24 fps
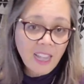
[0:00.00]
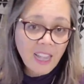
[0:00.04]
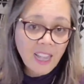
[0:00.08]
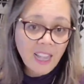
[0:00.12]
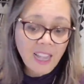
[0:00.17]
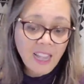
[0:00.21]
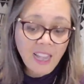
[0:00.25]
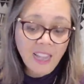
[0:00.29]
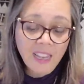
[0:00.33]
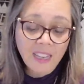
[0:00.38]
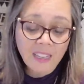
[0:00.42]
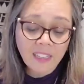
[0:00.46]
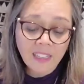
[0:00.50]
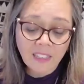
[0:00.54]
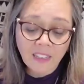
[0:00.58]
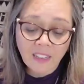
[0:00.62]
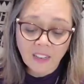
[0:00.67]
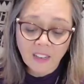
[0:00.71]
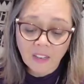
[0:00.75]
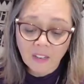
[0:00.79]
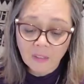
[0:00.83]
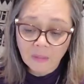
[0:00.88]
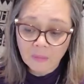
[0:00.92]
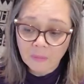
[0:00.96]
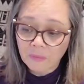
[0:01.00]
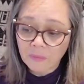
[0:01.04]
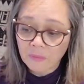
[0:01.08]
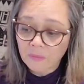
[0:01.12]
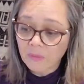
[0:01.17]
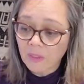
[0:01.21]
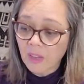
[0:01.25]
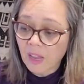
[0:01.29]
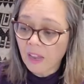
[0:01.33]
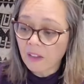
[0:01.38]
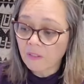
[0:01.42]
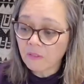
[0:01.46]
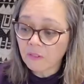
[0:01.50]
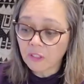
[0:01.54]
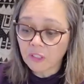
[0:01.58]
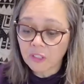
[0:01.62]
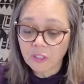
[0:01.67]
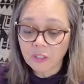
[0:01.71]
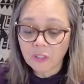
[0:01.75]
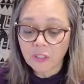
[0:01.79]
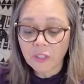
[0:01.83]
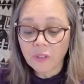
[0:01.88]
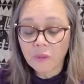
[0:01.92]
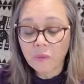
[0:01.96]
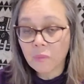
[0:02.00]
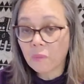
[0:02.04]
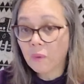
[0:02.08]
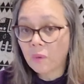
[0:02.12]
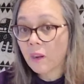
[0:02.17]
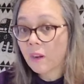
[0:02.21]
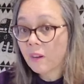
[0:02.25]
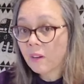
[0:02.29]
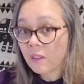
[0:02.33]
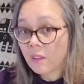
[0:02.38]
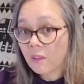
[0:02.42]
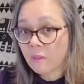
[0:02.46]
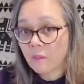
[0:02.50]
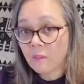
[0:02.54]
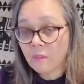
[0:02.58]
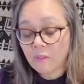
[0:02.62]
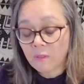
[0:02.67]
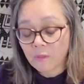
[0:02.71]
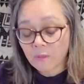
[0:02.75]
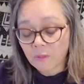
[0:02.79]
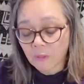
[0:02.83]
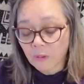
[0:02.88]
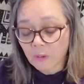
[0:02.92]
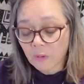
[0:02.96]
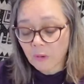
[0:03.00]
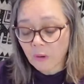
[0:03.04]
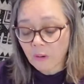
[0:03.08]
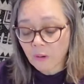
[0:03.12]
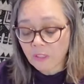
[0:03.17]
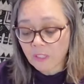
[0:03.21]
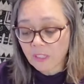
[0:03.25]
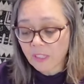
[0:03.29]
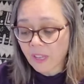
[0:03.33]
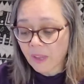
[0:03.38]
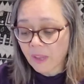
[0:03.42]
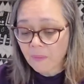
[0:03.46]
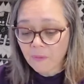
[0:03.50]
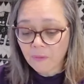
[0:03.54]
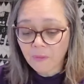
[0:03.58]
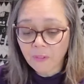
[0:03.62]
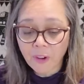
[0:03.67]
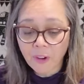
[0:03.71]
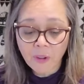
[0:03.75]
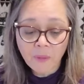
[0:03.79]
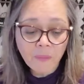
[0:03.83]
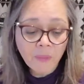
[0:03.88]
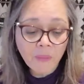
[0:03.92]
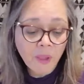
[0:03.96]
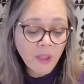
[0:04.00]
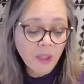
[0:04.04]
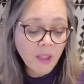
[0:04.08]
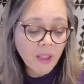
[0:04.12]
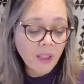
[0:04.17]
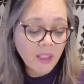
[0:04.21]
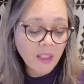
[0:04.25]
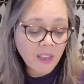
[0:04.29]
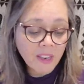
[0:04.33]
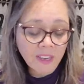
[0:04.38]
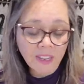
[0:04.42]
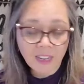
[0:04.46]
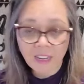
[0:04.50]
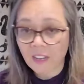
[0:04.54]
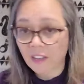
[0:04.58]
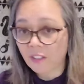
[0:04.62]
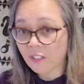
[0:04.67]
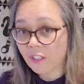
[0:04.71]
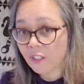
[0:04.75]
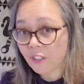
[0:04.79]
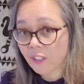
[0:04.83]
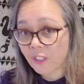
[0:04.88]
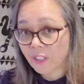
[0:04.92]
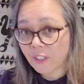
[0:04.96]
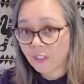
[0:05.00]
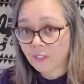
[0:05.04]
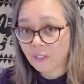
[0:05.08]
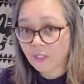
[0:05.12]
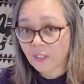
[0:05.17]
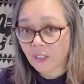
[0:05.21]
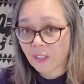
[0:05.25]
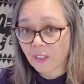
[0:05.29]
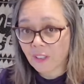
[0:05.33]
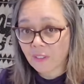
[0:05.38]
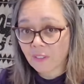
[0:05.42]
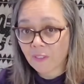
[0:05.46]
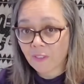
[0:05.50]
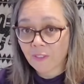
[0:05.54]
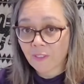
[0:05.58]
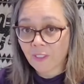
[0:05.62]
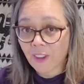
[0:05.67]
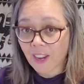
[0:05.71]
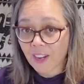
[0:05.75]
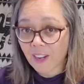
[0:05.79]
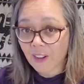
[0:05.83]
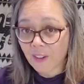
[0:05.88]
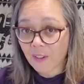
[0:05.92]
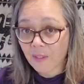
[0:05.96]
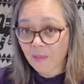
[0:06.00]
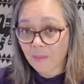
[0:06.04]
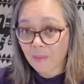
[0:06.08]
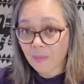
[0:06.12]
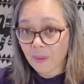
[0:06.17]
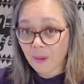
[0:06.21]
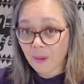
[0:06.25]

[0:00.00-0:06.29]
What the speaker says: and I will show you where the quotes came from, and then I'll show you the final